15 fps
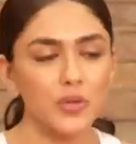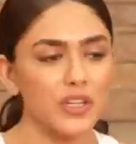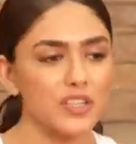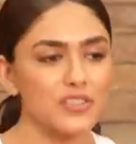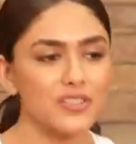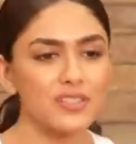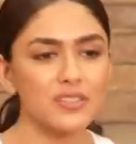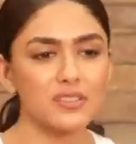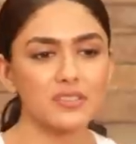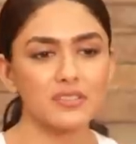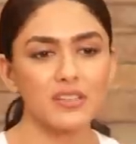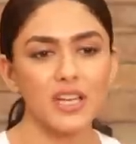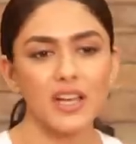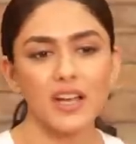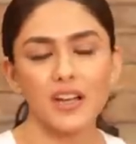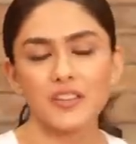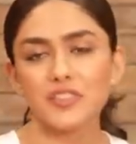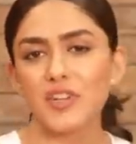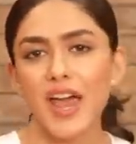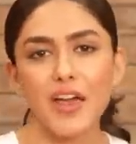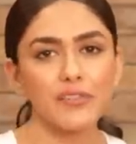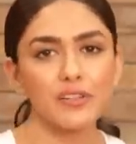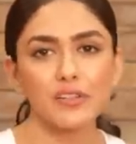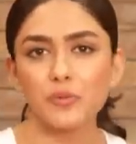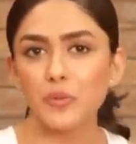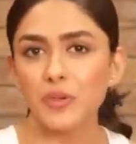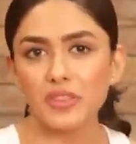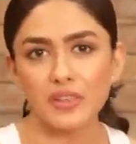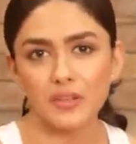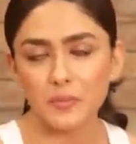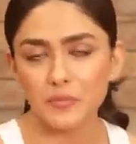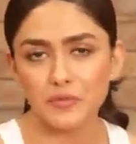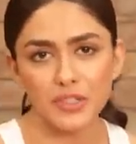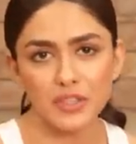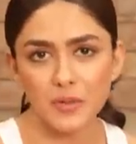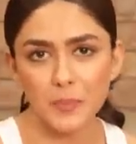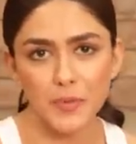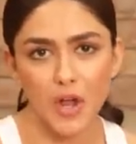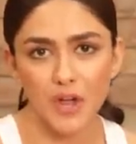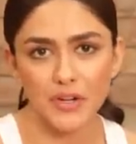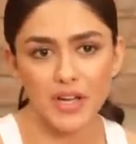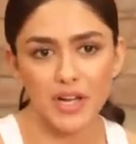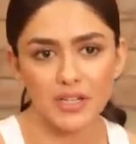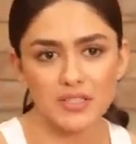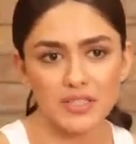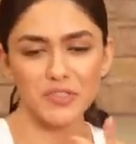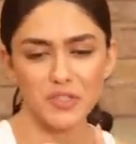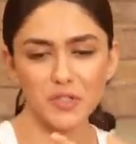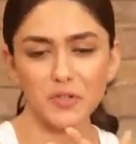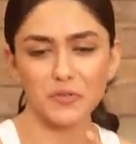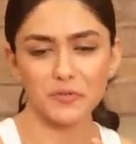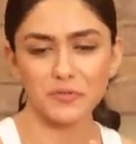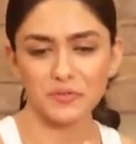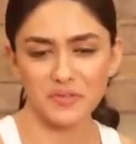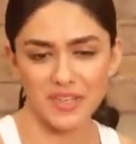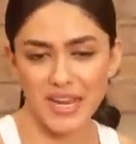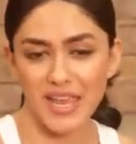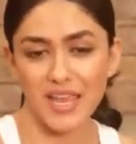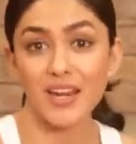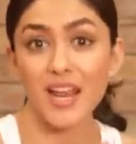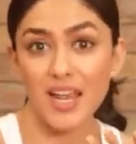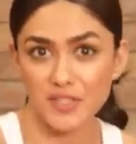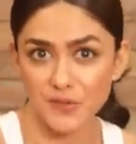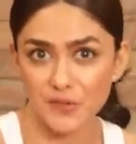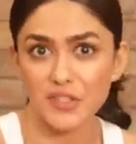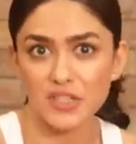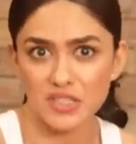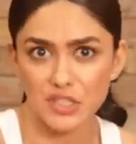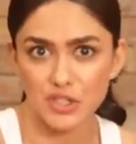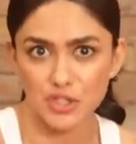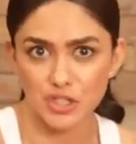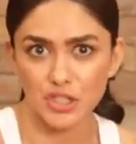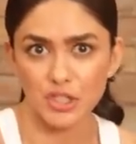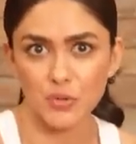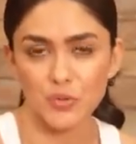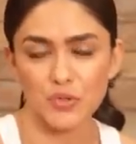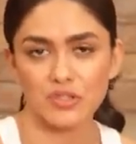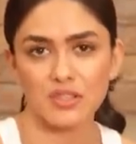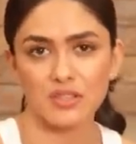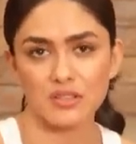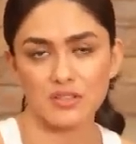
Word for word: You can just travel with the with the products. You know, Nair has first introduced